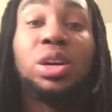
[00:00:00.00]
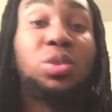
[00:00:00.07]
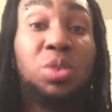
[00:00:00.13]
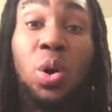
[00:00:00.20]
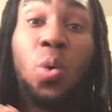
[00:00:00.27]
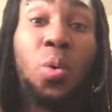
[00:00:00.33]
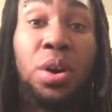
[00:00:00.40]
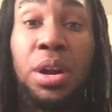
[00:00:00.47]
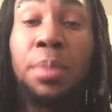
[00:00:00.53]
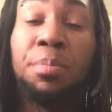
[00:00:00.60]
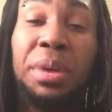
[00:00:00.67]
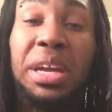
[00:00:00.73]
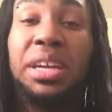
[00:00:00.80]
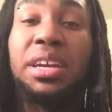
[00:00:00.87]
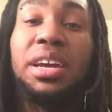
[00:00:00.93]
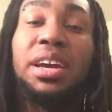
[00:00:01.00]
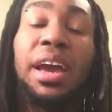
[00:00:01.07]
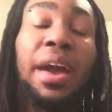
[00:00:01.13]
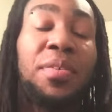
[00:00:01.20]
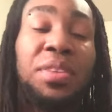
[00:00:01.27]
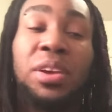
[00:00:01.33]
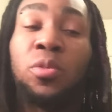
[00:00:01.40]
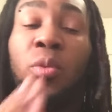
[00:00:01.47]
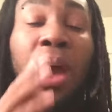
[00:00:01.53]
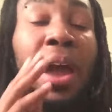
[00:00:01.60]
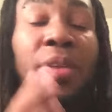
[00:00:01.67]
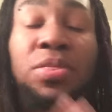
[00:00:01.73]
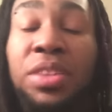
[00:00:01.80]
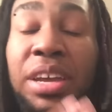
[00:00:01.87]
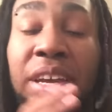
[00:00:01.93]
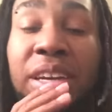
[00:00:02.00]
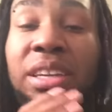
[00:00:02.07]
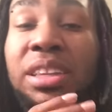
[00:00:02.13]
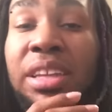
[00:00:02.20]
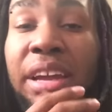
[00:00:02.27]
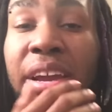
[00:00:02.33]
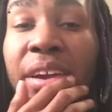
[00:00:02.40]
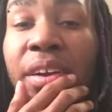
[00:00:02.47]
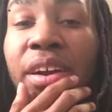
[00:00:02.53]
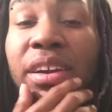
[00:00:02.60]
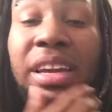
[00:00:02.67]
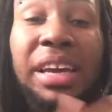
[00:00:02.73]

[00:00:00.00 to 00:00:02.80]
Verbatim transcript: You know where to meet and then right then and there,